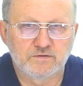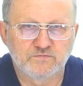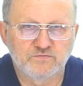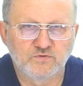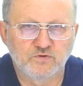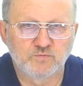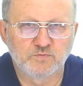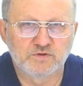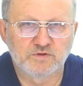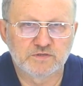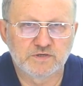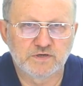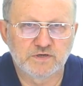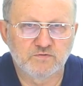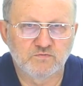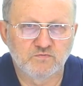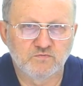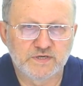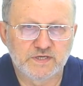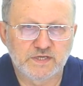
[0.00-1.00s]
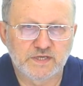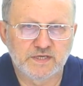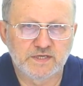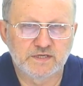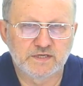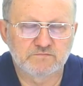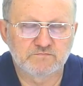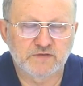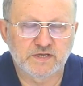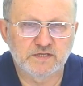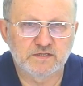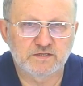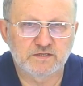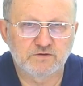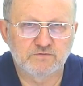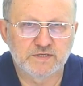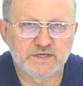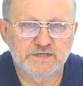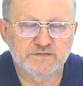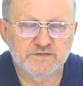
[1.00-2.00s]
formula, we can
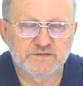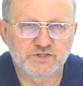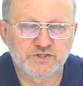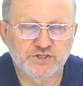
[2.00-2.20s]
calculate the